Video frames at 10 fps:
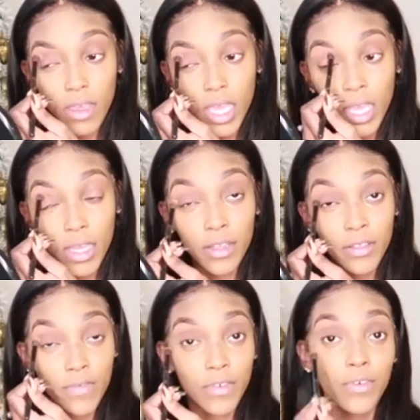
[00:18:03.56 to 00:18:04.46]
I could
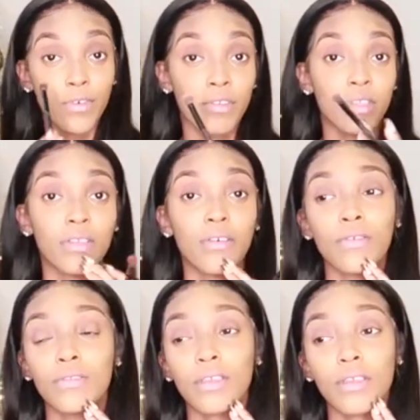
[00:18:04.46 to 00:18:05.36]
have recorded the
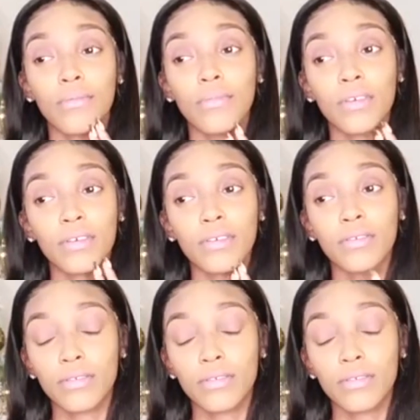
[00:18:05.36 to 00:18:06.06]
whole thing, because